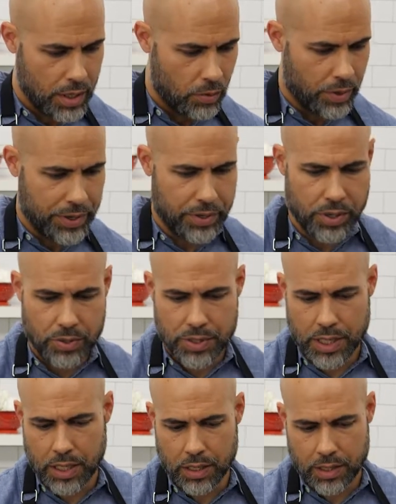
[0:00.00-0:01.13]
when you're
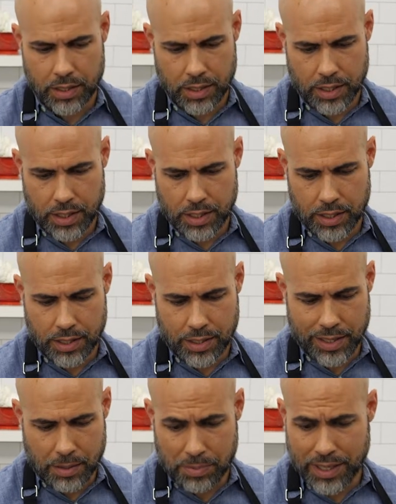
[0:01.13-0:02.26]
using
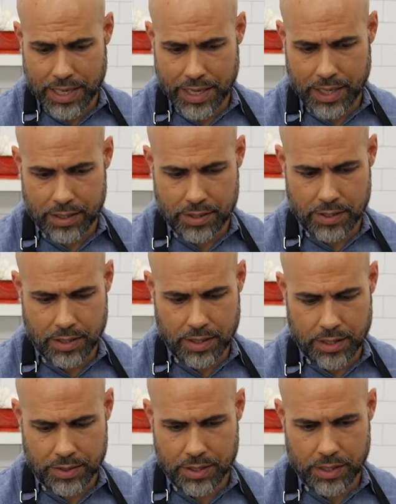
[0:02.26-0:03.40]
an appliance
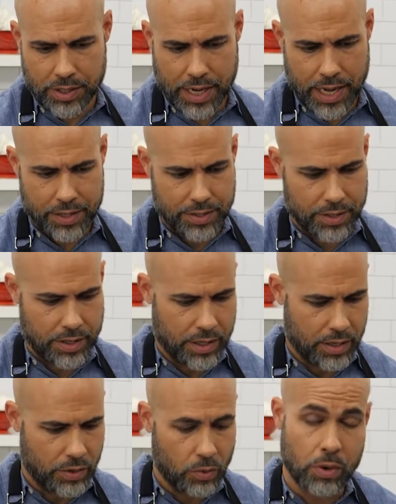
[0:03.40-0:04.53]
such as
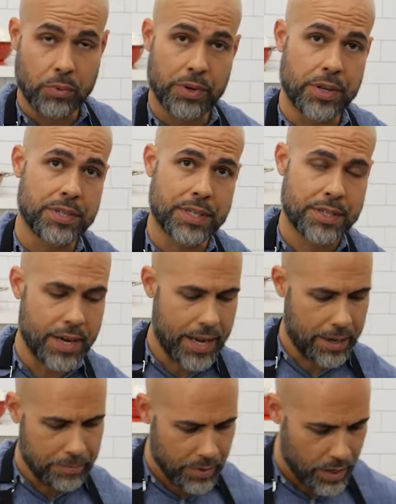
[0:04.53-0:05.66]
the one we're using today.
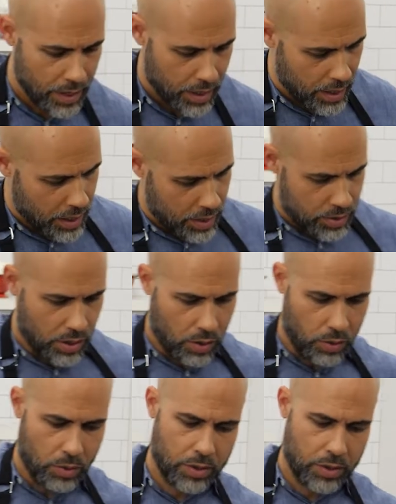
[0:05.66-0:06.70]
So